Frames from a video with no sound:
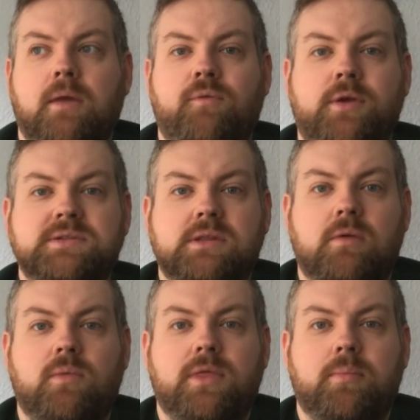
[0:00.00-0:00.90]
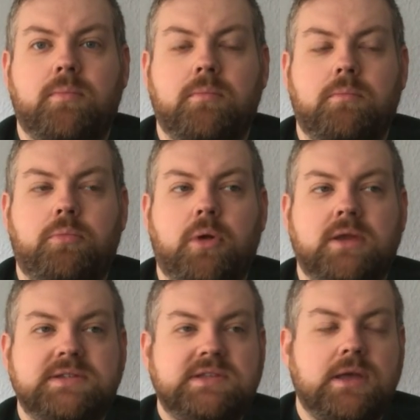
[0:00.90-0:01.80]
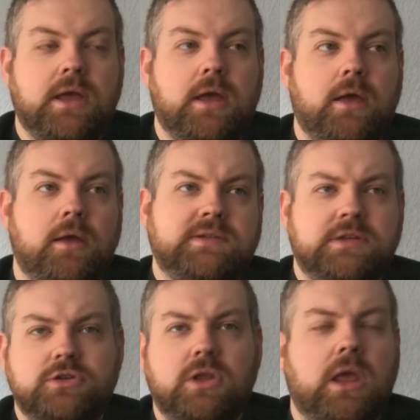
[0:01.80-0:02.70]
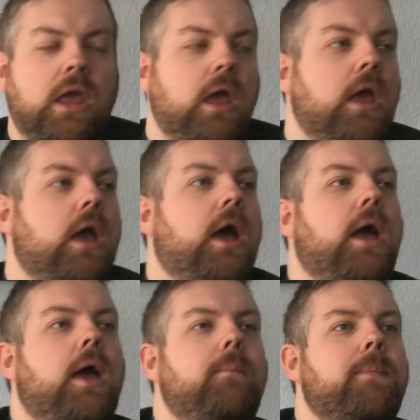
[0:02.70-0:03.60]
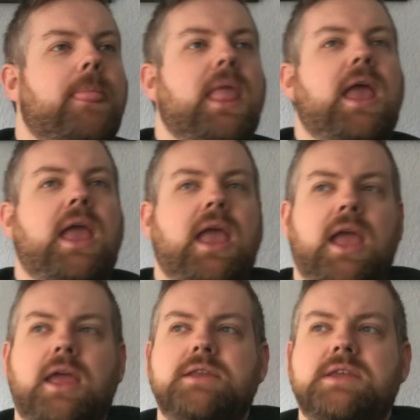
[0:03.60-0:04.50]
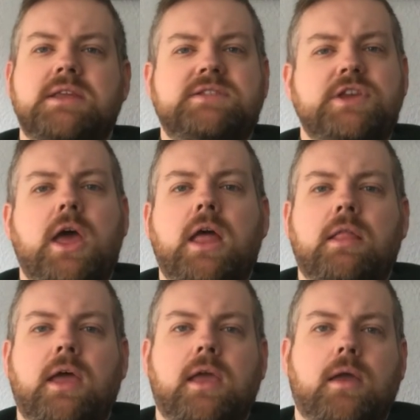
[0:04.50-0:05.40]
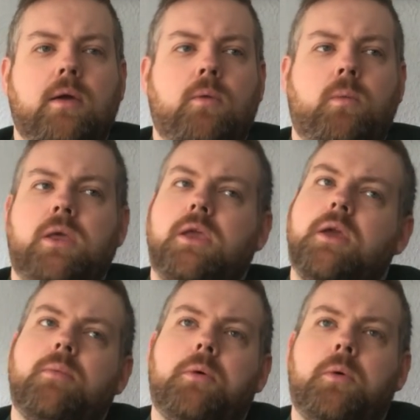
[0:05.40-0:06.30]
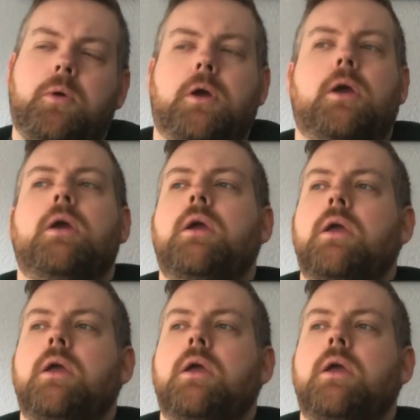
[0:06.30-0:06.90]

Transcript: falls in love with a prince, essentially. And it's not like William or